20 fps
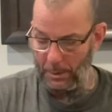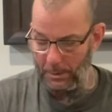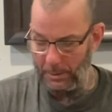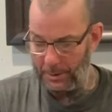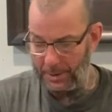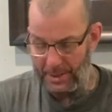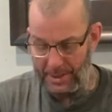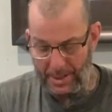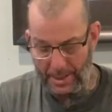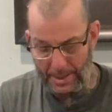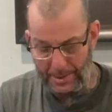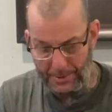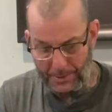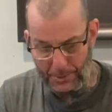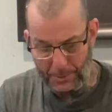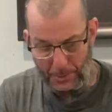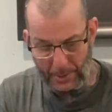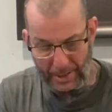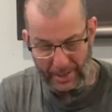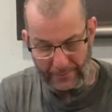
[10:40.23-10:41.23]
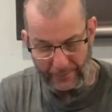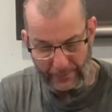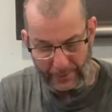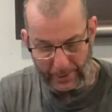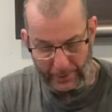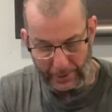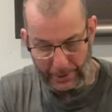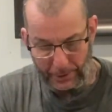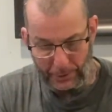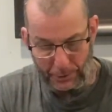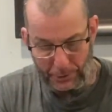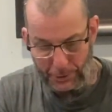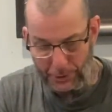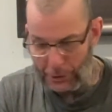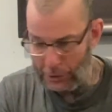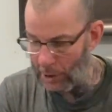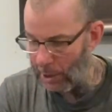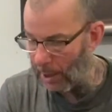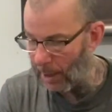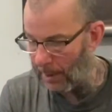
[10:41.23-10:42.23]
Did not do a very good
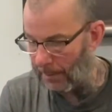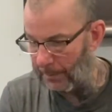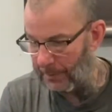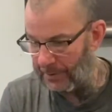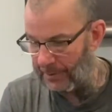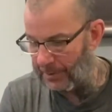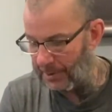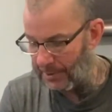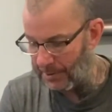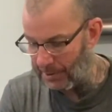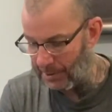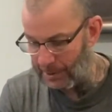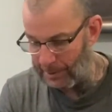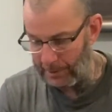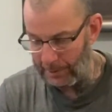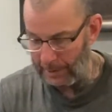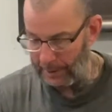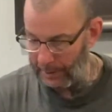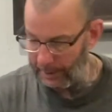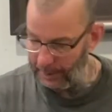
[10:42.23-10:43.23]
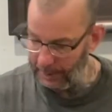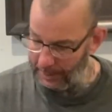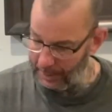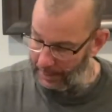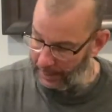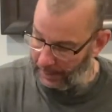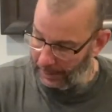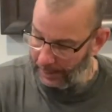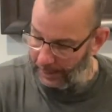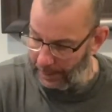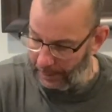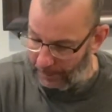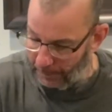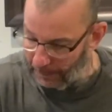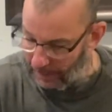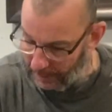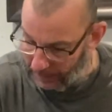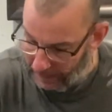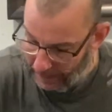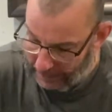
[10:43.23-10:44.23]
job this year at taking care of
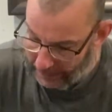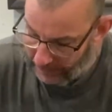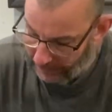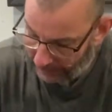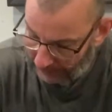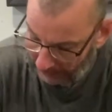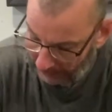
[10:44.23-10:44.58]
my leather.